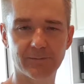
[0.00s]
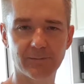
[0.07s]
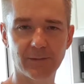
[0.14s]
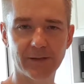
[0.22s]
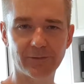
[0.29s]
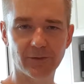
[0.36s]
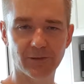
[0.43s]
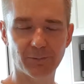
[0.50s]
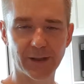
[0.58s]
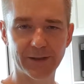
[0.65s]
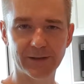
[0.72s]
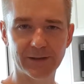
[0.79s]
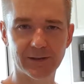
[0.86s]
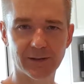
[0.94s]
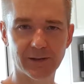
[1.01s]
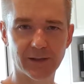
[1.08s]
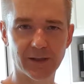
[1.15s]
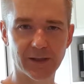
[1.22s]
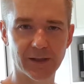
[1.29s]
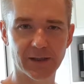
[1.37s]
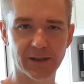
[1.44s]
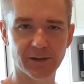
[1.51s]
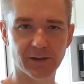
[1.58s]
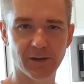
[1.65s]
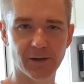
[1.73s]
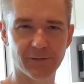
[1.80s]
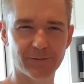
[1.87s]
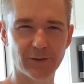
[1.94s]
level of blood
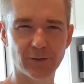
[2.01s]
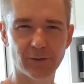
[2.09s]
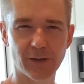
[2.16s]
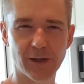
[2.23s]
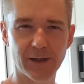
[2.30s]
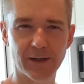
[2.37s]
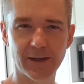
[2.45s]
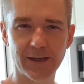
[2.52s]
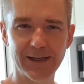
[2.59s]
of urine